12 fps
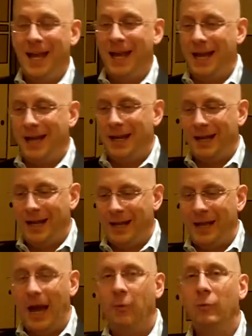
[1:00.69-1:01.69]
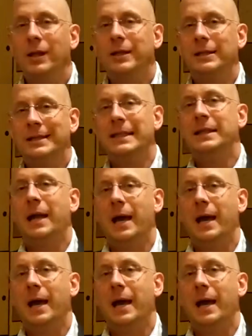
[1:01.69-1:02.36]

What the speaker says: And I really did